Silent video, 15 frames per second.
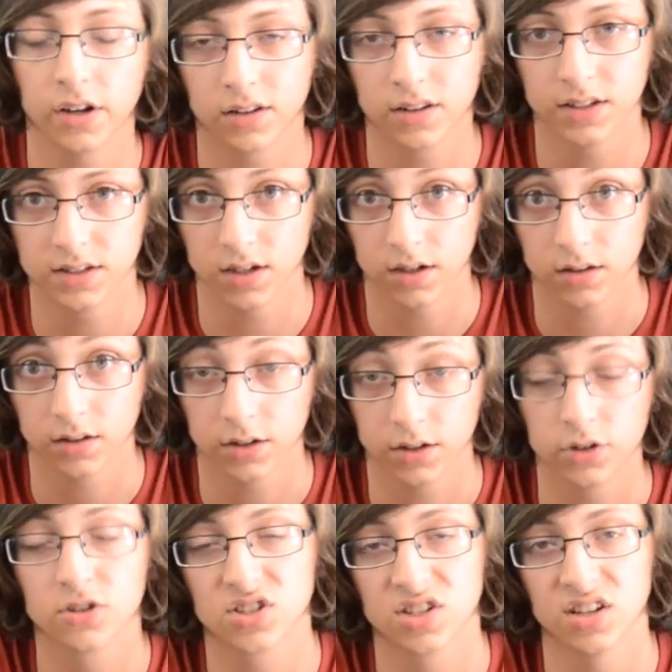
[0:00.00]
ugly duckling,
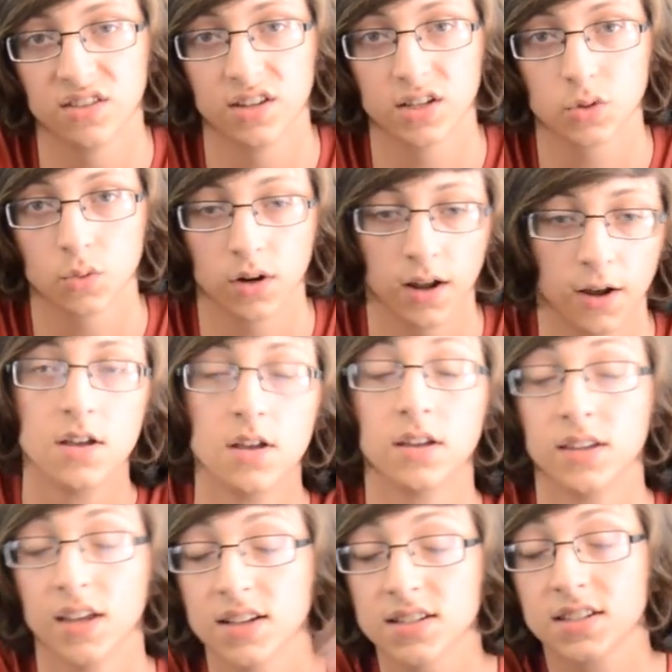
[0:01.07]
you're sitting this one out.
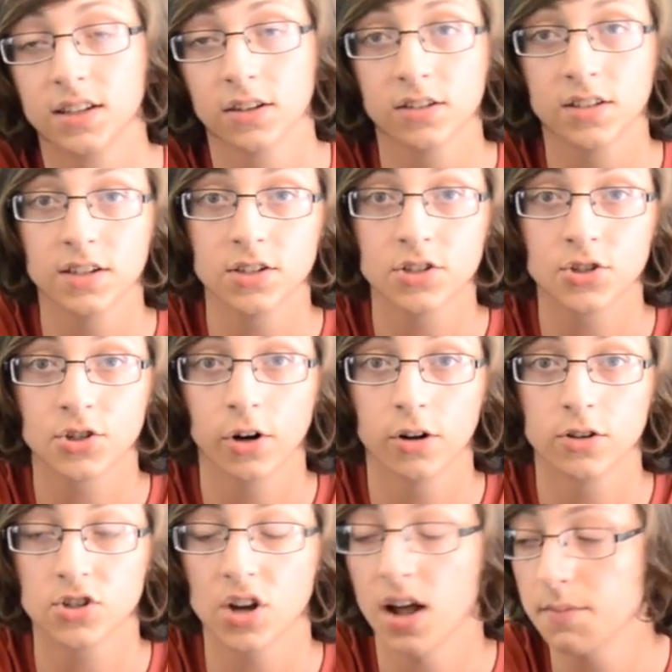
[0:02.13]
Yes, guilty as
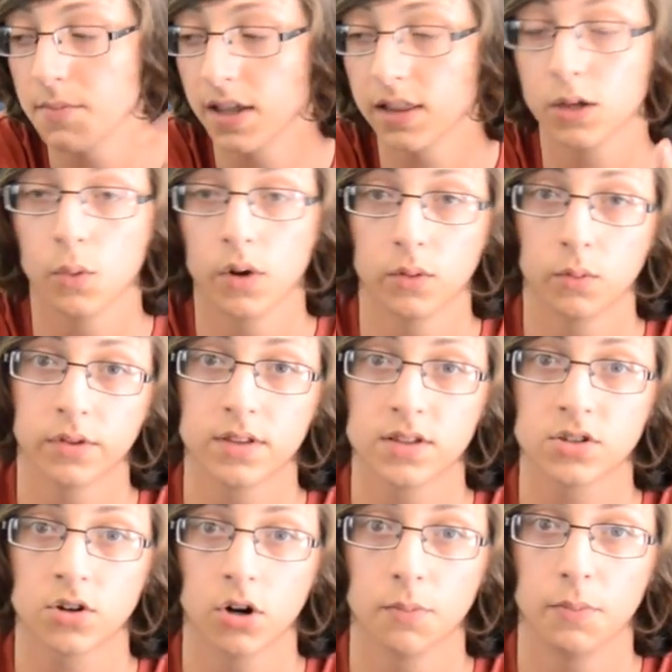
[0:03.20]
charged, I mainly went with this
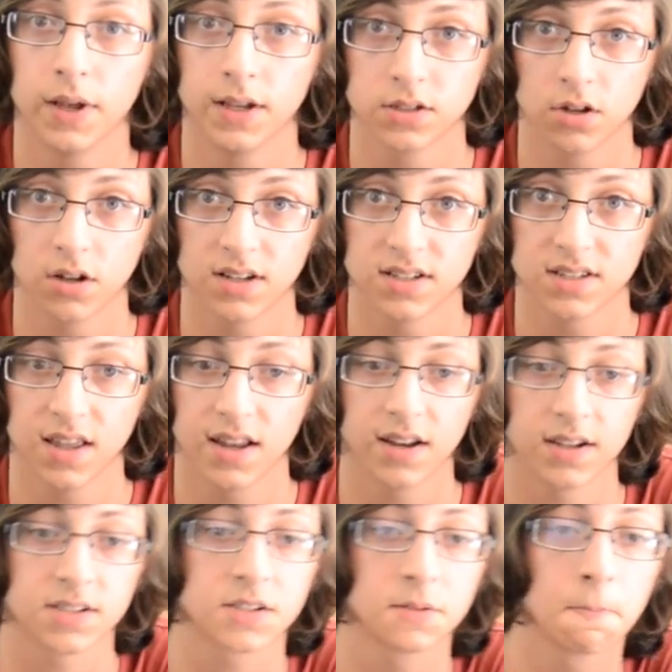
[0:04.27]
card based on
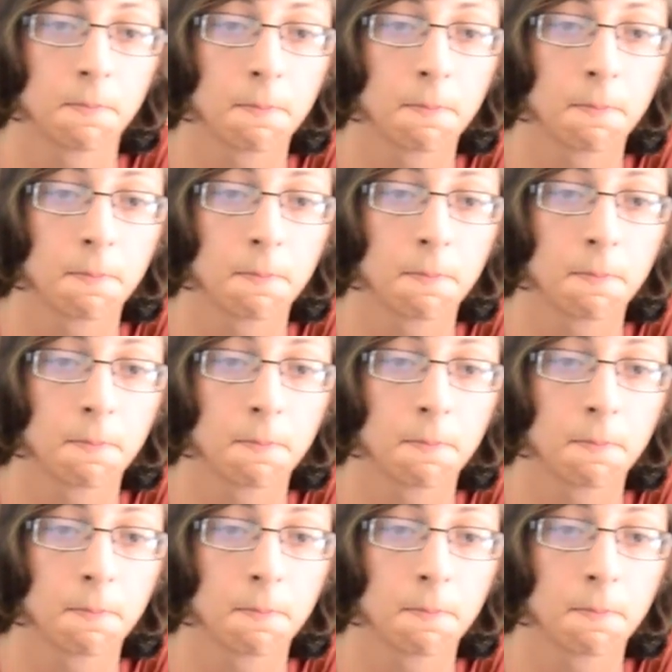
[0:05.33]
aesthetics.